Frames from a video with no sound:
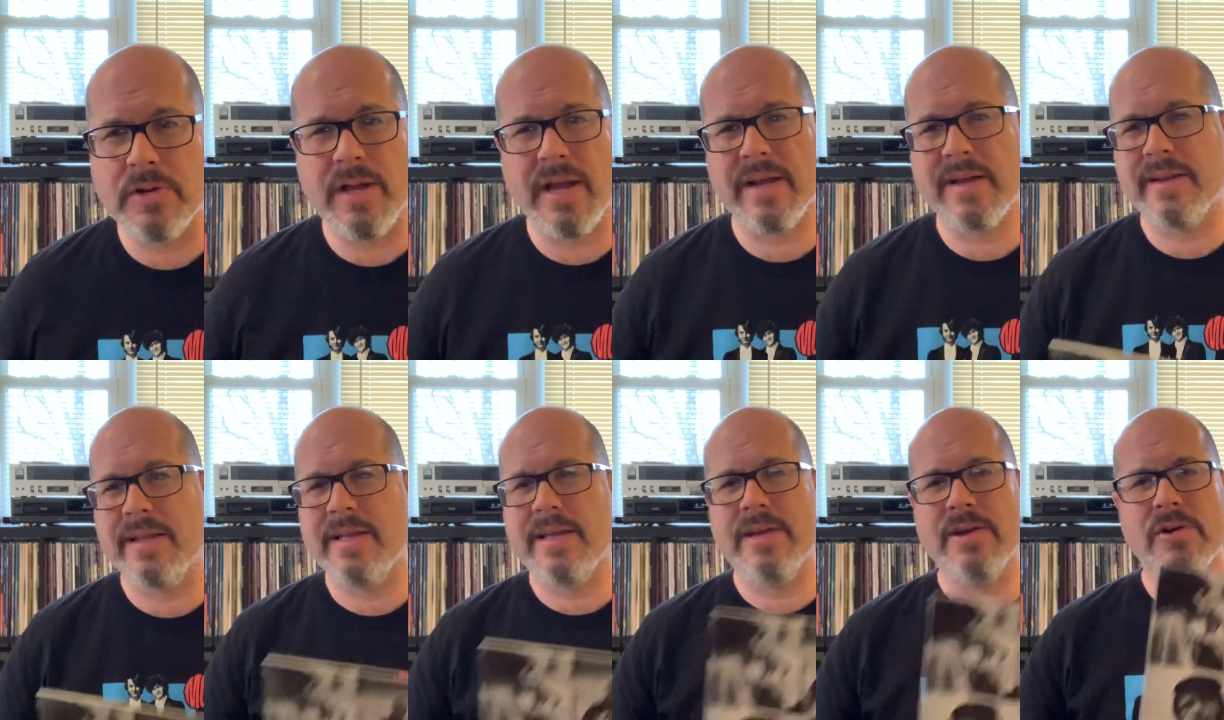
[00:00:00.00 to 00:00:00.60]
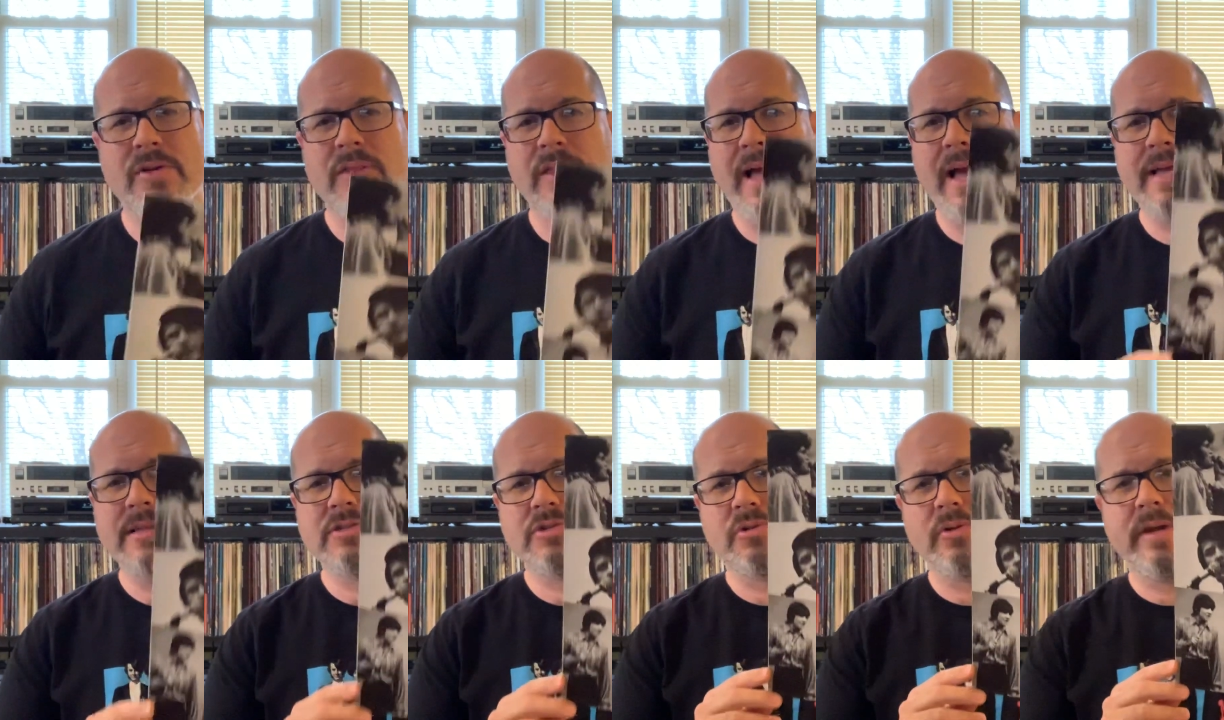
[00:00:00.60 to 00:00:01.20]
not going to hear
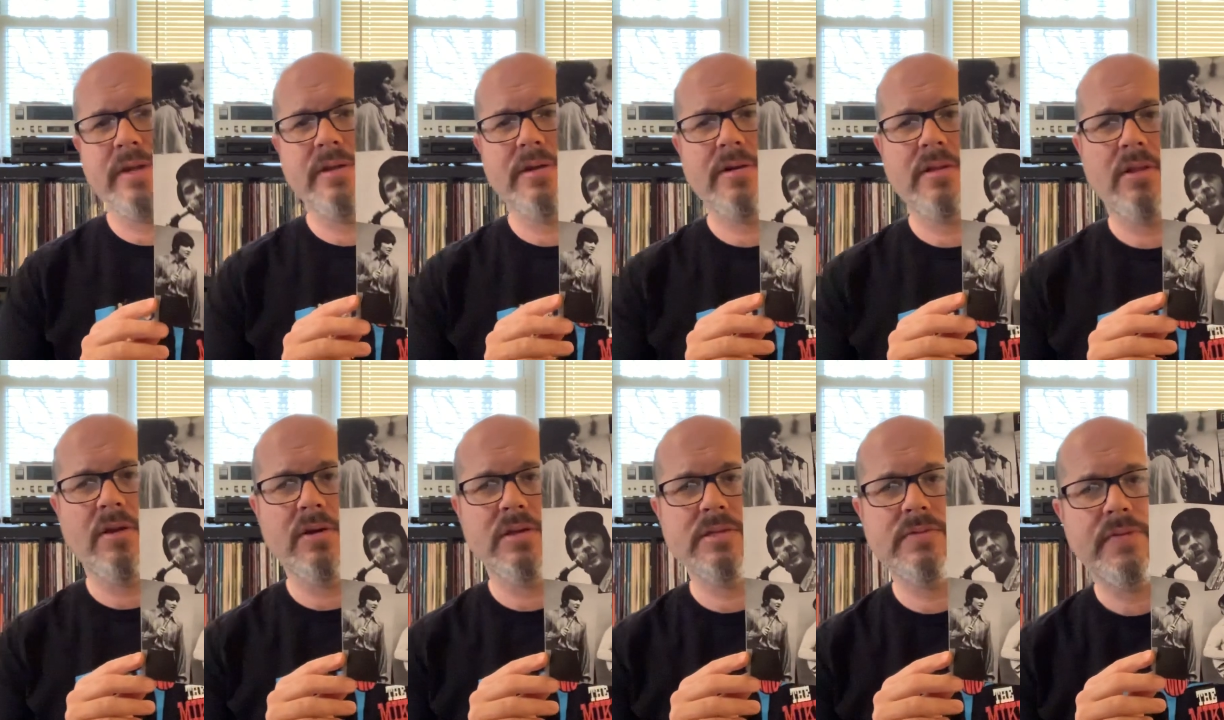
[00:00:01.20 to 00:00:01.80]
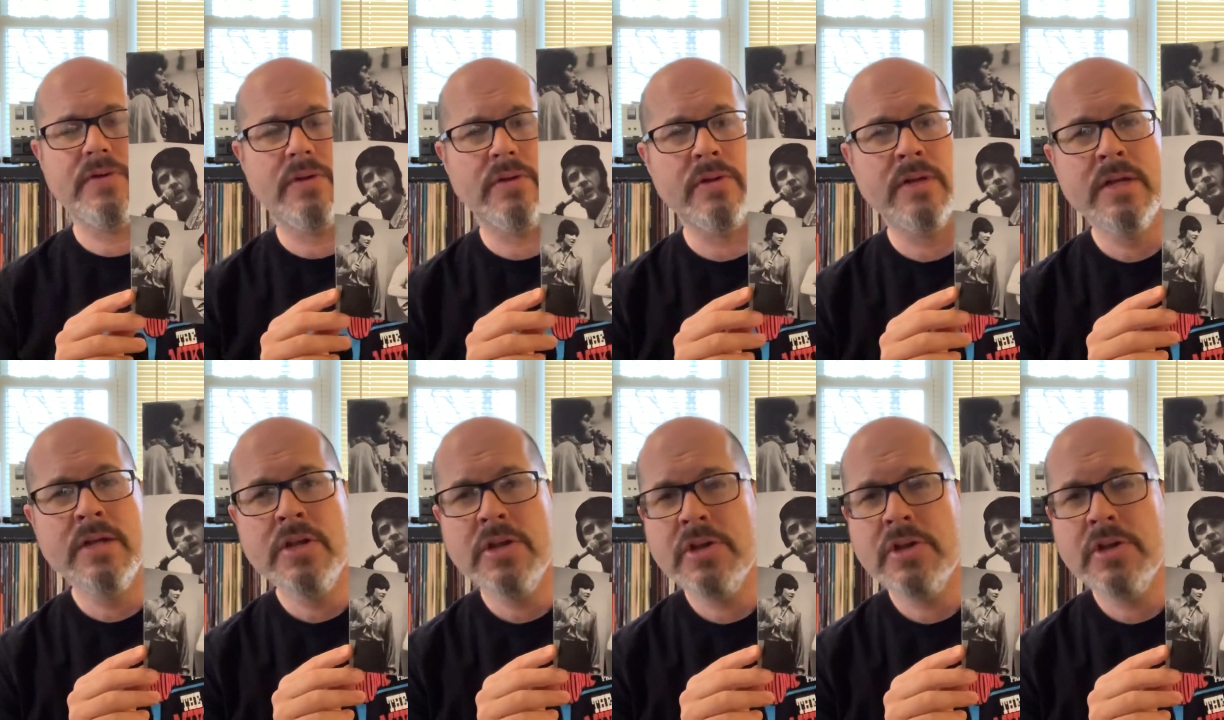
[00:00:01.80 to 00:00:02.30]
Last Train to Clarksville.